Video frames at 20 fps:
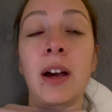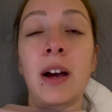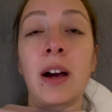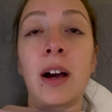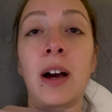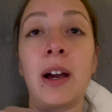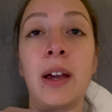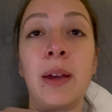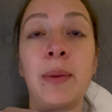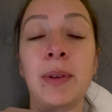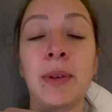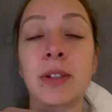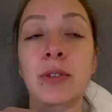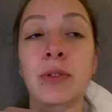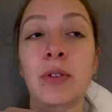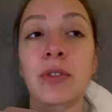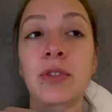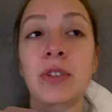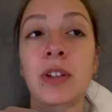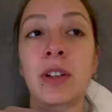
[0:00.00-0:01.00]
I am
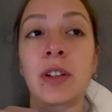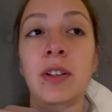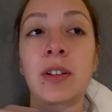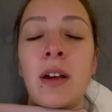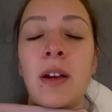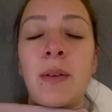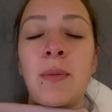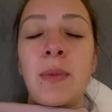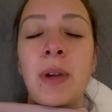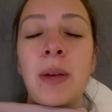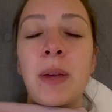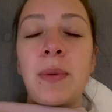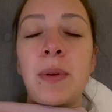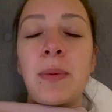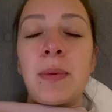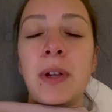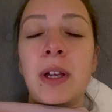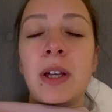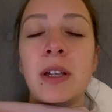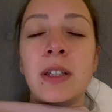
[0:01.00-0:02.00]
exhausted. Maybe
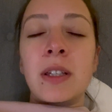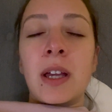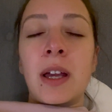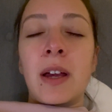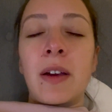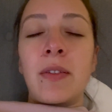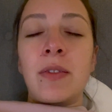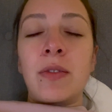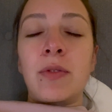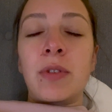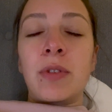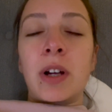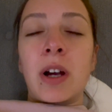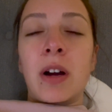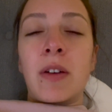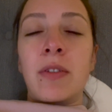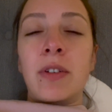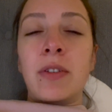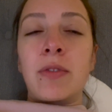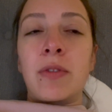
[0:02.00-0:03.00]
because I haven't
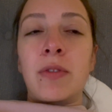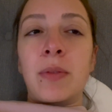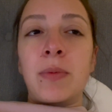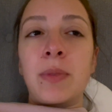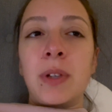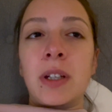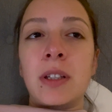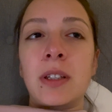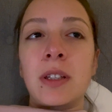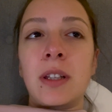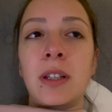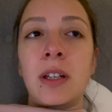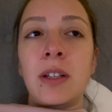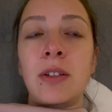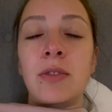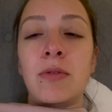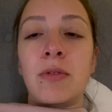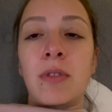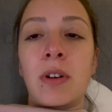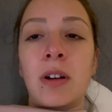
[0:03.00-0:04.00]
recovered from
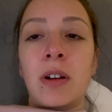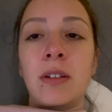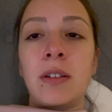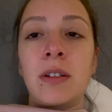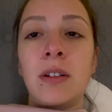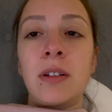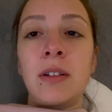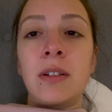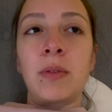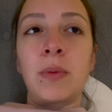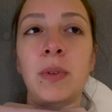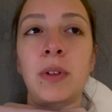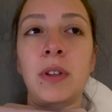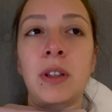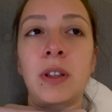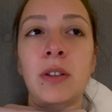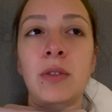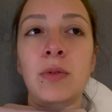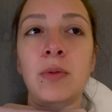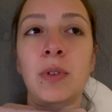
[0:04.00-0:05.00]
yesterday's run, but
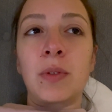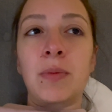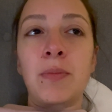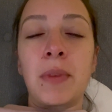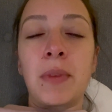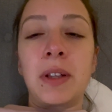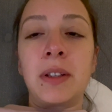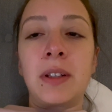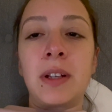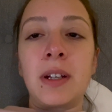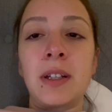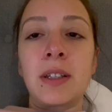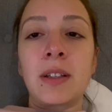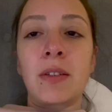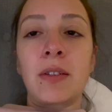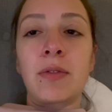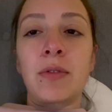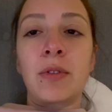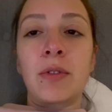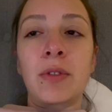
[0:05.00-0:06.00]
that's what Mondays
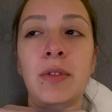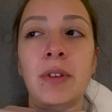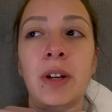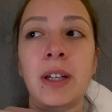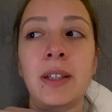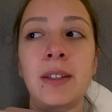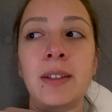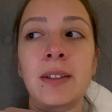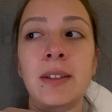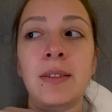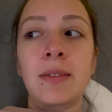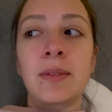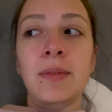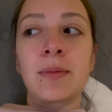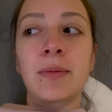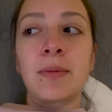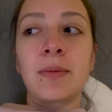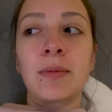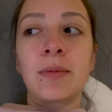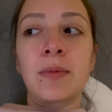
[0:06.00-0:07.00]
are for,
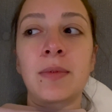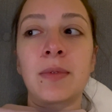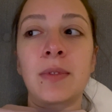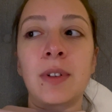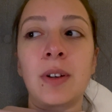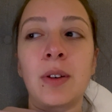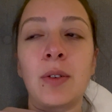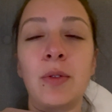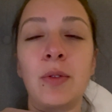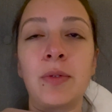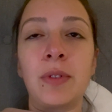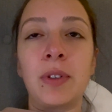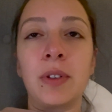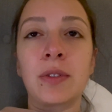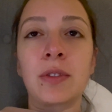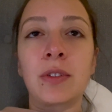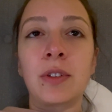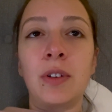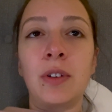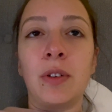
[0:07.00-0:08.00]
right? Who
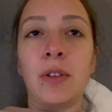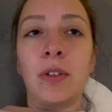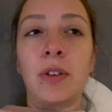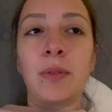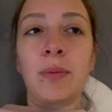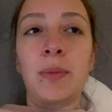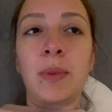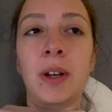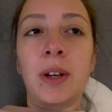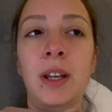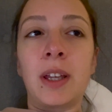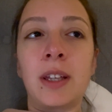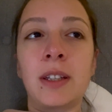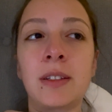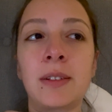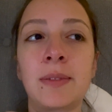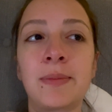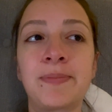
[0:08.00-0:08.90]
feels good on Mondays?